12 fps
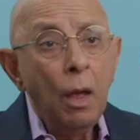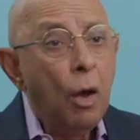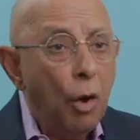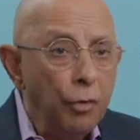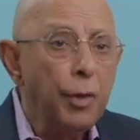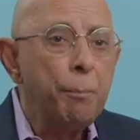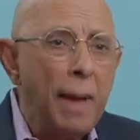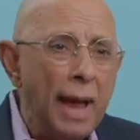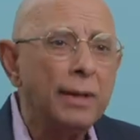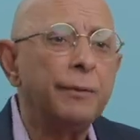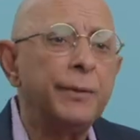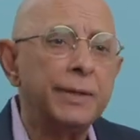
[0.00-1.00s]
On the
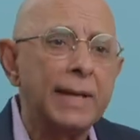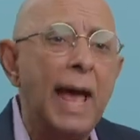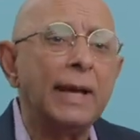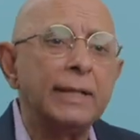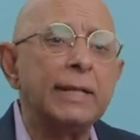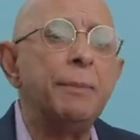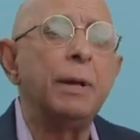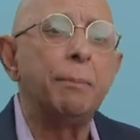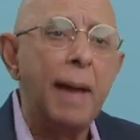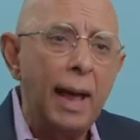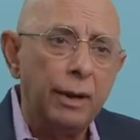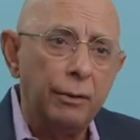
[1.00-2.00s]
back of this academic
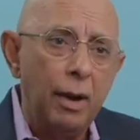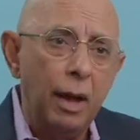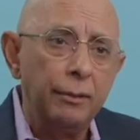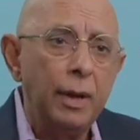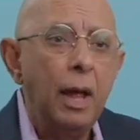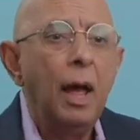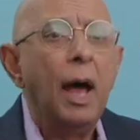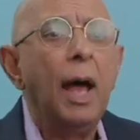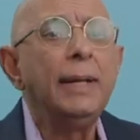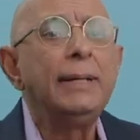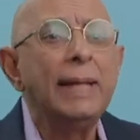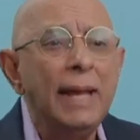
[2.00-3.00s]
background,
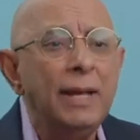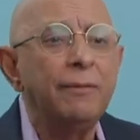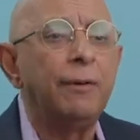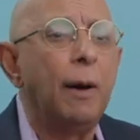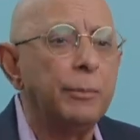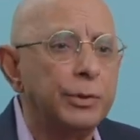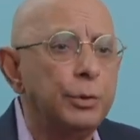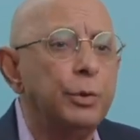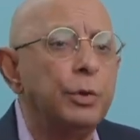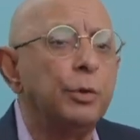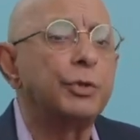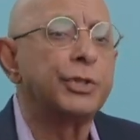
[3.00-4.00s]
I gained
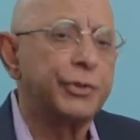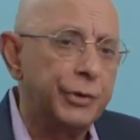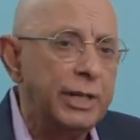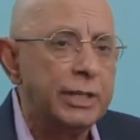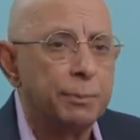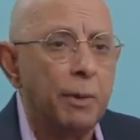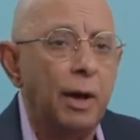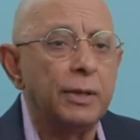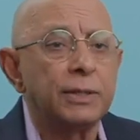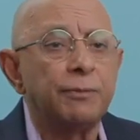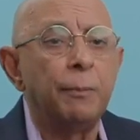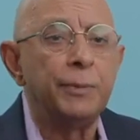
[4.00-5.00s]
pharmaceutical street
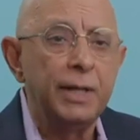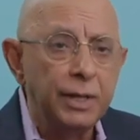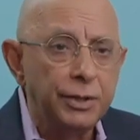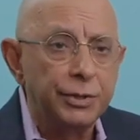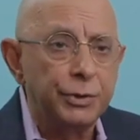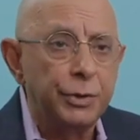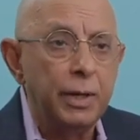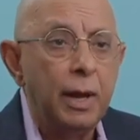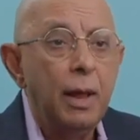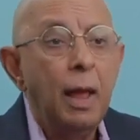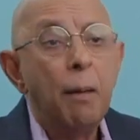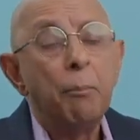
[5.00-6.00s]
smarts from the industry
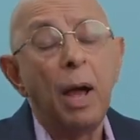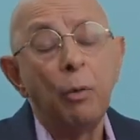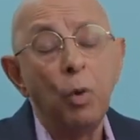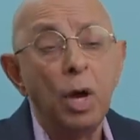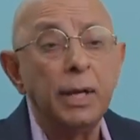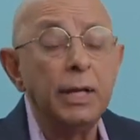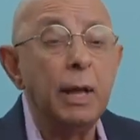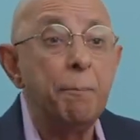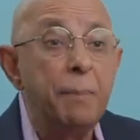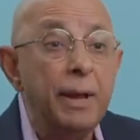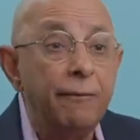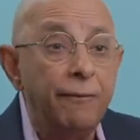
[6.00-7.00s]
by working
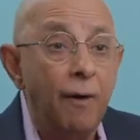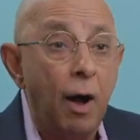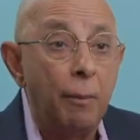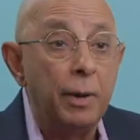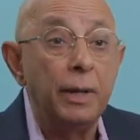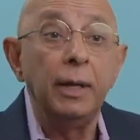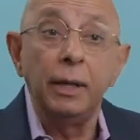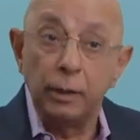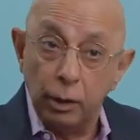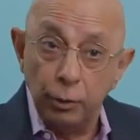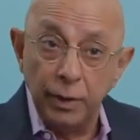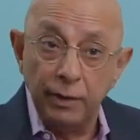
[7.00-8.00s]
at big pharma,
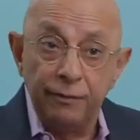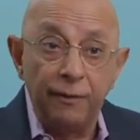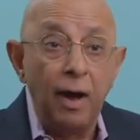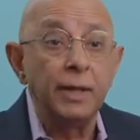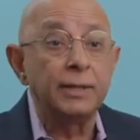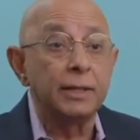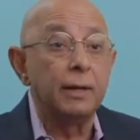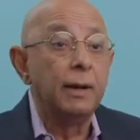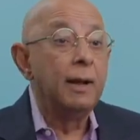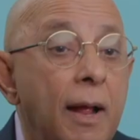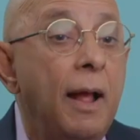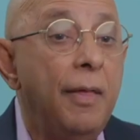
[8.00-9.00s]
including Pfizer.
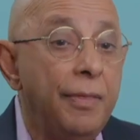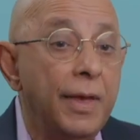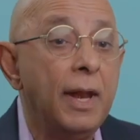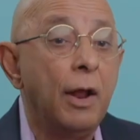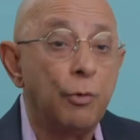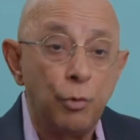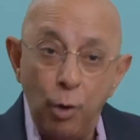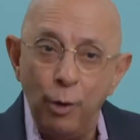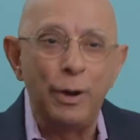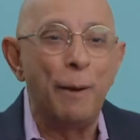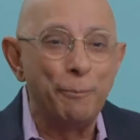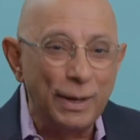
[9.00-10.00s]
And then I
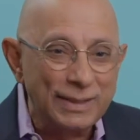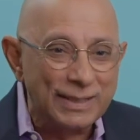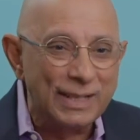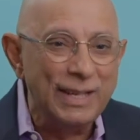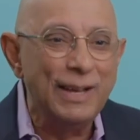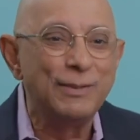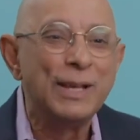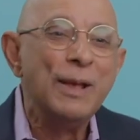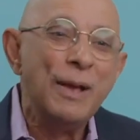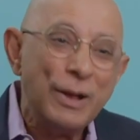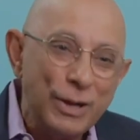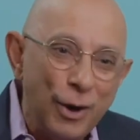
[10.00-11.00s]
rolled up my sleeves,
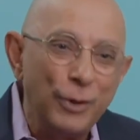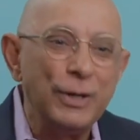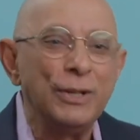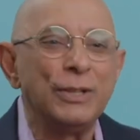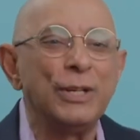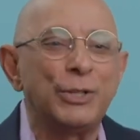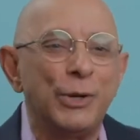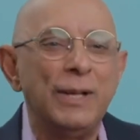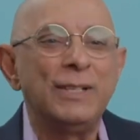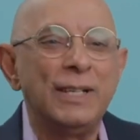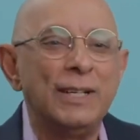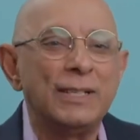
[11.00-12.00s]
got into the
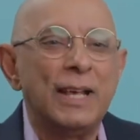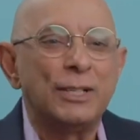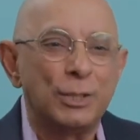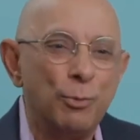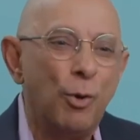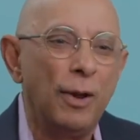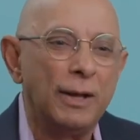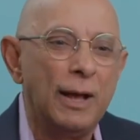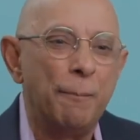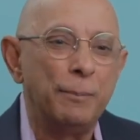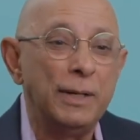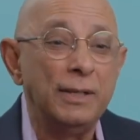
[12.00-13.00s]
trenches at smaller
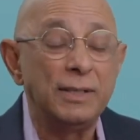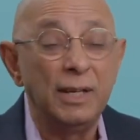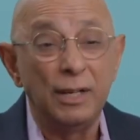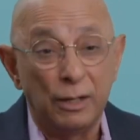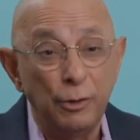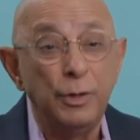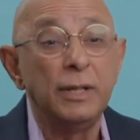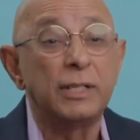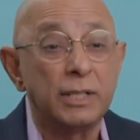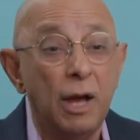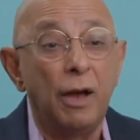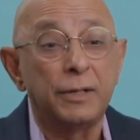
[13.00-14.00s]
companies, including
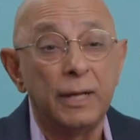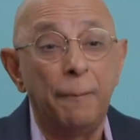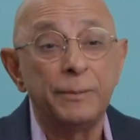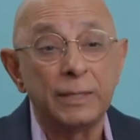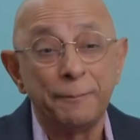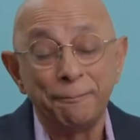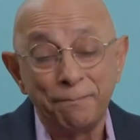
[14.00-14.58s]
startups.